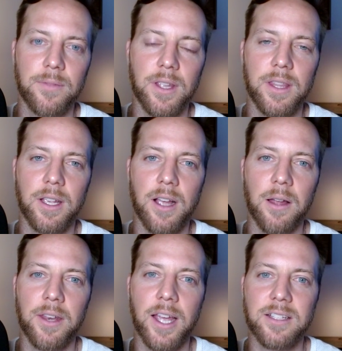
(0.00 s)
in the
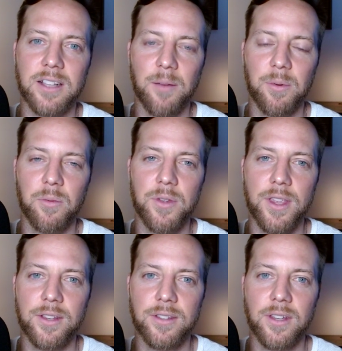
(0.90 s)
next couple
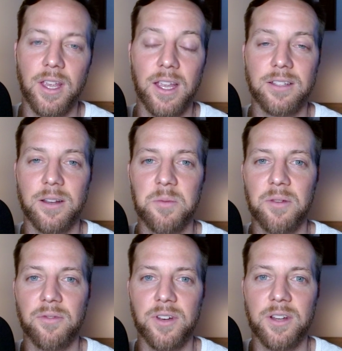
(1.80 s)
weeks. It's going to be a
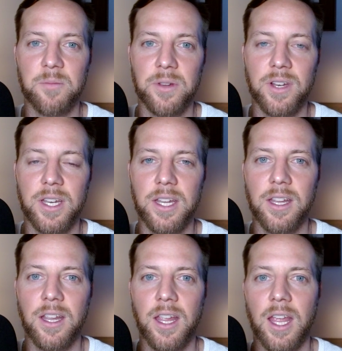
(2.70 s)
free community.
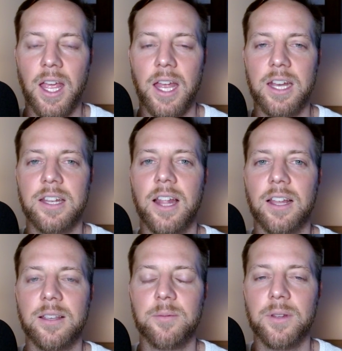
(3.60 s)
And in
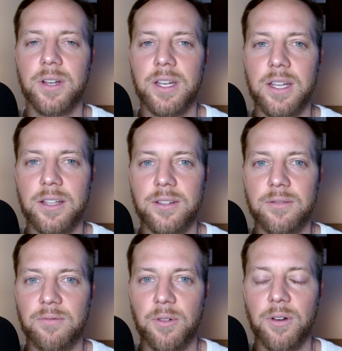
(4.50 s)
that community, it's
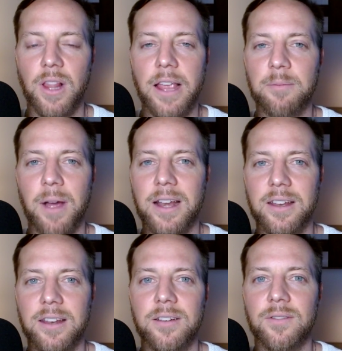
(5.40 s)
for
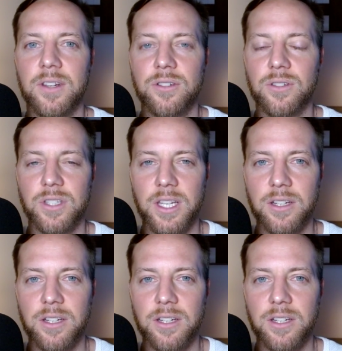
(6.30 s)
like-minded individuals like